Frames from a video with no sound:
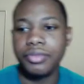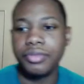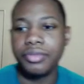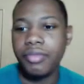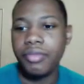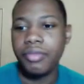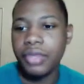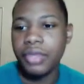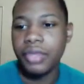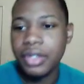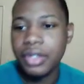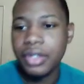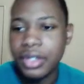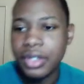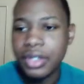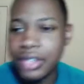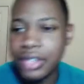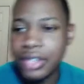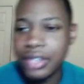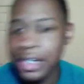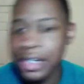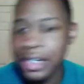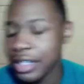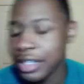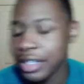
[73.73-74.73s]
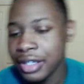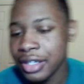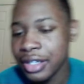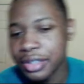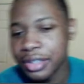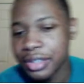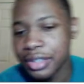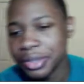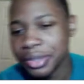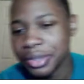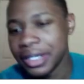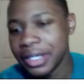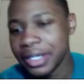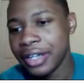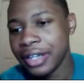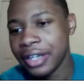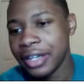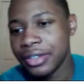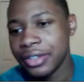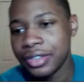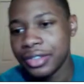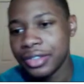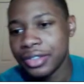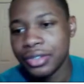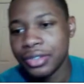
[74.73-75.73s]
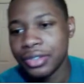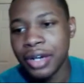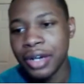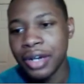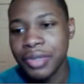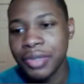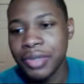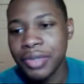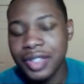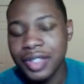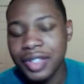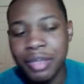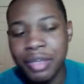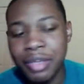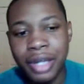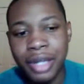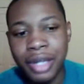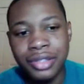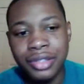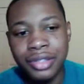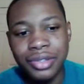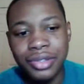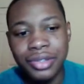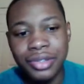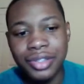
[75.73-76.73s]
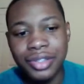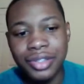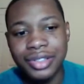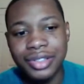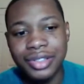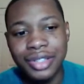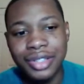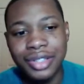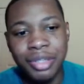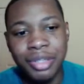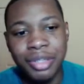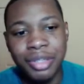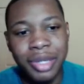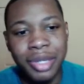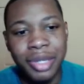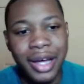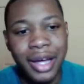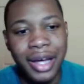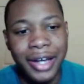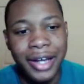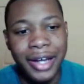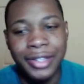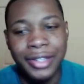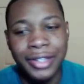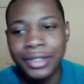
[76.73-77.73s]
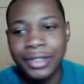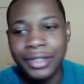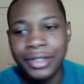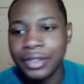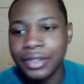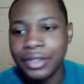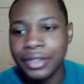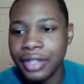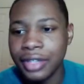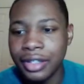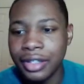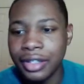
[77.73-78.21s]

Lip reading: So I think that's a pretty accurate score. I would say my score is a little bit higher than this,